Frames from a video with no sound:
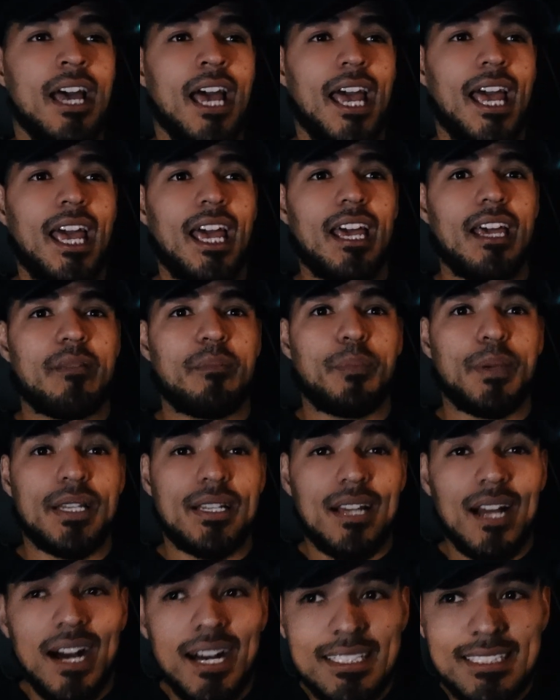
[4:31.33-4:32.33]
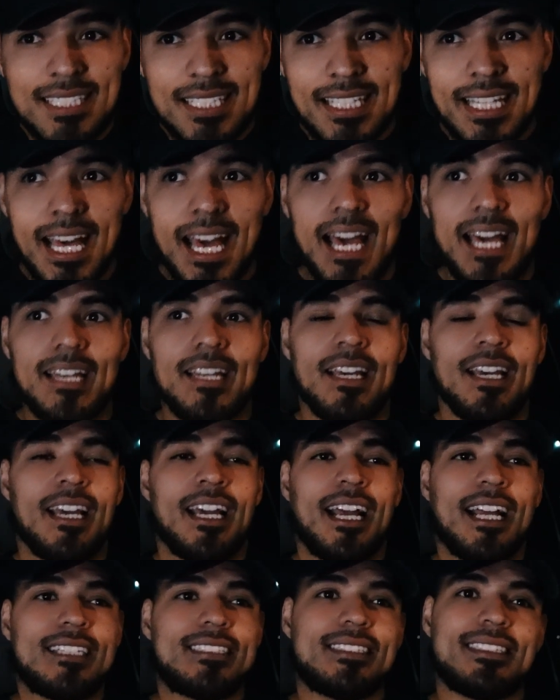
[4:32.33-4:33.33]
And because of that,
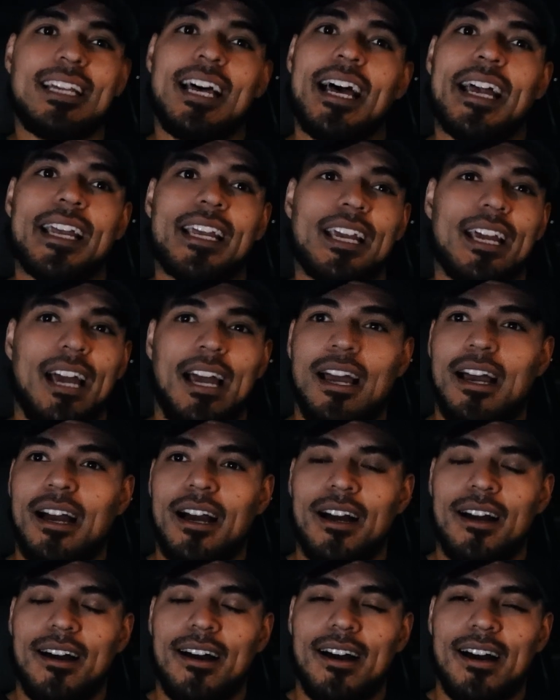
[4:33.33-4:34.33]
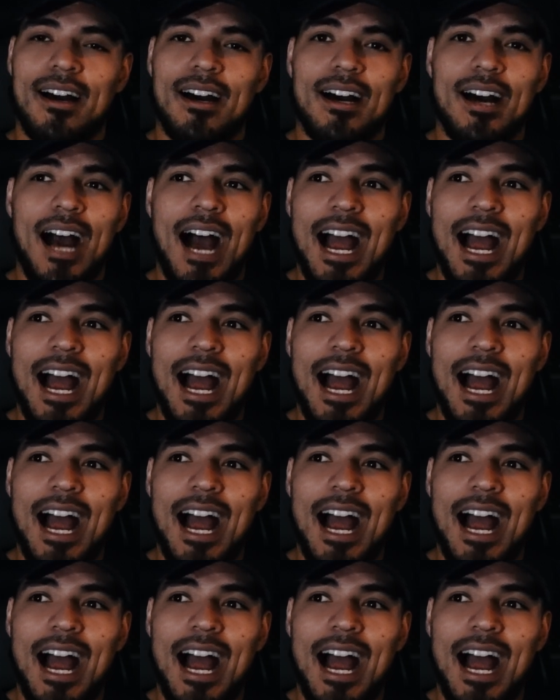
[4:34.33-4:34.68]
it's like uh,